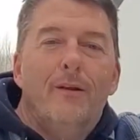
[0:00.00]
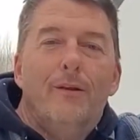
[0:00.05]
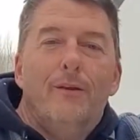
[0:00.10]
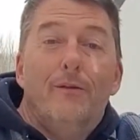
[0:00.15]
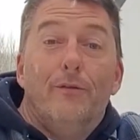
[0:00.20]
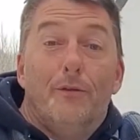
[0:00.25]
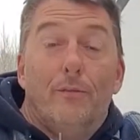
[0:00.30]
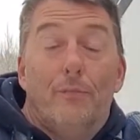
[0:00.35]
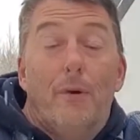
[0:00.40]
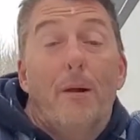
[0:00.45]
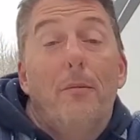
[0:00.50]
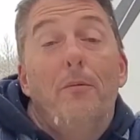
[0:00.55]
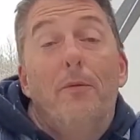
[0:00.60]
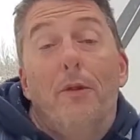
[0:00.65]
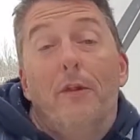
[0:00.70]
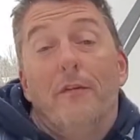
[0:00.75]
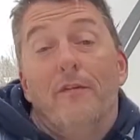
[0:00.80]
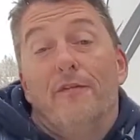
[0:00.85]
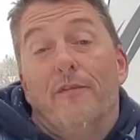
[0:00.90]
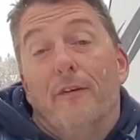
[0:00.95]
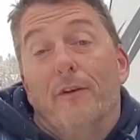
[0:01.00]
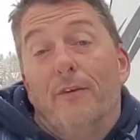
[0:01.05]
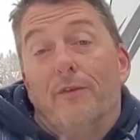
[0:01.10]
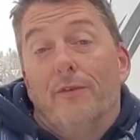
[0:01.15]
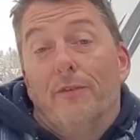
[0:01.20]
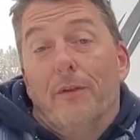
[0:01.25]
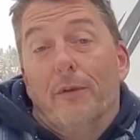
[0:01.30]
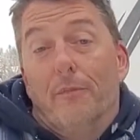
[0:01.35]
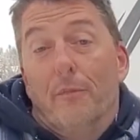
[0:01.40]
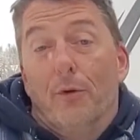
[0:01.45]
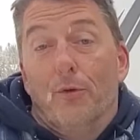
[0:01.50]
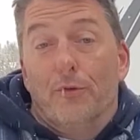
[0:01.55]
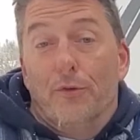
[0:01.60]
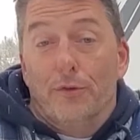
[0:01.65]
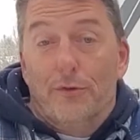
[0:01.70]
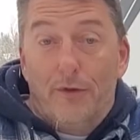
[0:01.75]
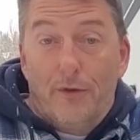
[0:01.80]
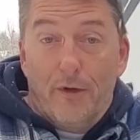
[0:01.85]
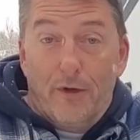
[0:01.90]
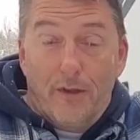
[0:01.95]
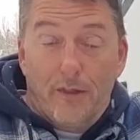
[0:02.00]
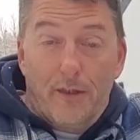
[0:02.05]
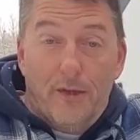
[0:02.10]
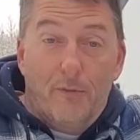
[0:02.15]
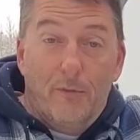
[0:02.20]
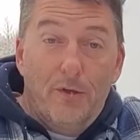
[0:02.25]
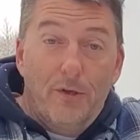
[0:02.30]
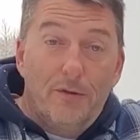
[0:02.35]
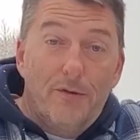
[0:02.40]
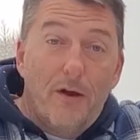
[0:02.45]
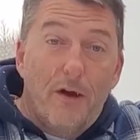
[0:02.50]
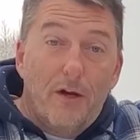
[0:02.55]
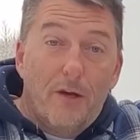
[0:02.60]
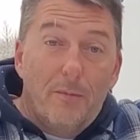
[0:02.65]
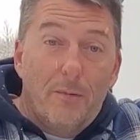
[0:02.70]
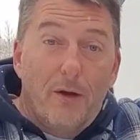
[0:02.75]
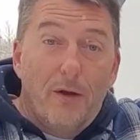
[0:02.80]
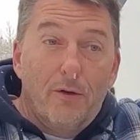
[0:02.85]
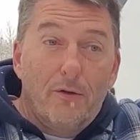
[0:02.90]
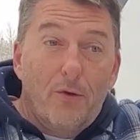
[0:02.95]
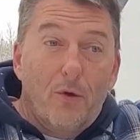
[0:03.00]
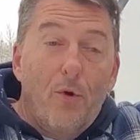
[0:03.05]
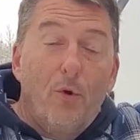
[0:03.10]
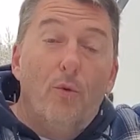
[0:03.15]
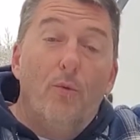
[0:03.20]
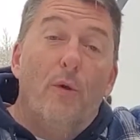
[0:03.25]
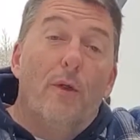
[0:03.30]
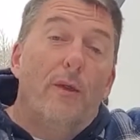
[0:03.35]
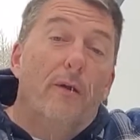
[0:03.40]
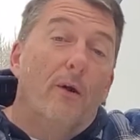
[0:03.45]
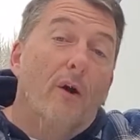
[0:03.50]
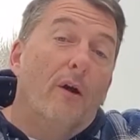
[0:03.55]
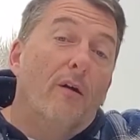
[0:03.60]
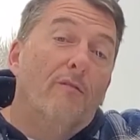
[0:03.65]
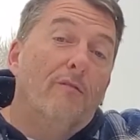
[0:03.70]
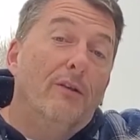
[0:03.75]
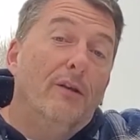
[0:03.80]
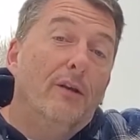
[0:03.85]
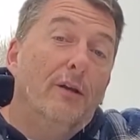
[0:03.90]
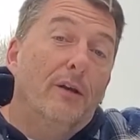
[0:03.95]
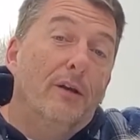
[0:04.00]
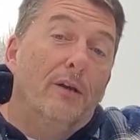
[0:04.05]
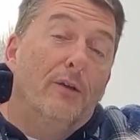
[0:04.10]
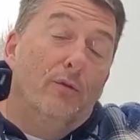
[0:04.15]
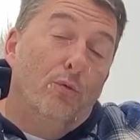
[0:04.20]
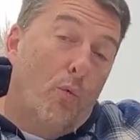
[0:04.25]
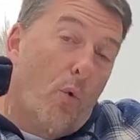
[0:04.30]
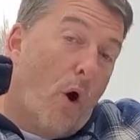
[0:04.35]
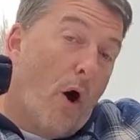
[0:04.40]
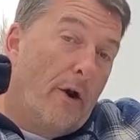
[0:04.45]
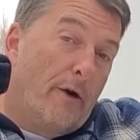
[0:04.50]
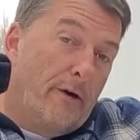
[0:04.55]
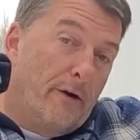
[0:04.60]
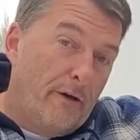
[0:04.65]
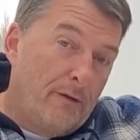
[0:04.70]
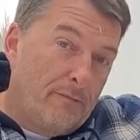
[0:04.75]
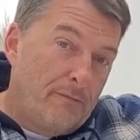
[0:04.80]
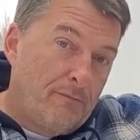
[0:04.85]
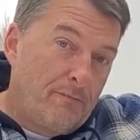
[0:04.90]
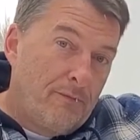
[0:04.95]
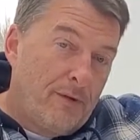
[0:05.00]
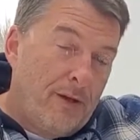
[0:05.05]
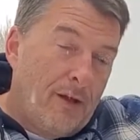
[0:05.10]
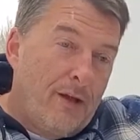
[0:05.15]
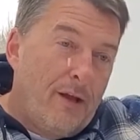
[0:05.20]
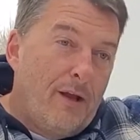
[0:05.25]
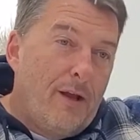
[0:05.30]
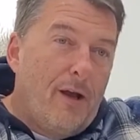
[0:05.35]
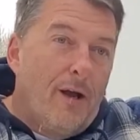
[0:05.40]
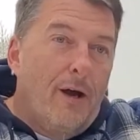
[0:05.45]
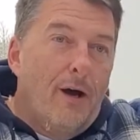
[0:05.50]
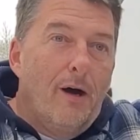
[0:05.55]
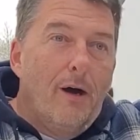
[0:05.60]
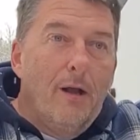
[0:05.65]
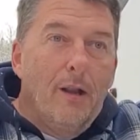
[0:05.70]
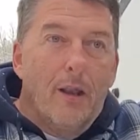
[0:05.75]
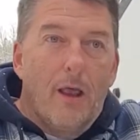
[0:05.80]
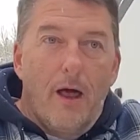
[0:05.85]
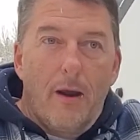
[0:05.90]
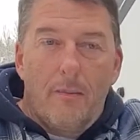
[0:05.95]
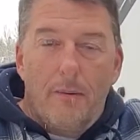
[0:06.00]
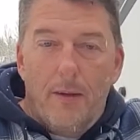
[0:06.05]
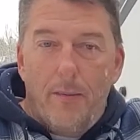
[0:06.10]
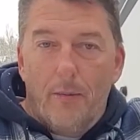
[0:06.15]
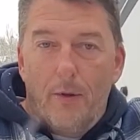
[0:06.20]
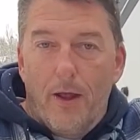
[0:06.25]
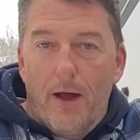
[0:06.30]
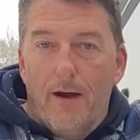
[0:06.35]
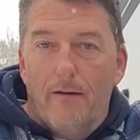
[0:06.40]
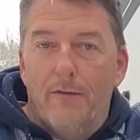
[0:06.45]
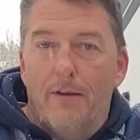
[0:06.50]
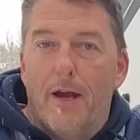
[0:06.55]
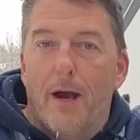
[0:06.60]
So probably the first and most concerning thing when you talk about cold weather RVing is water. A lot of people have the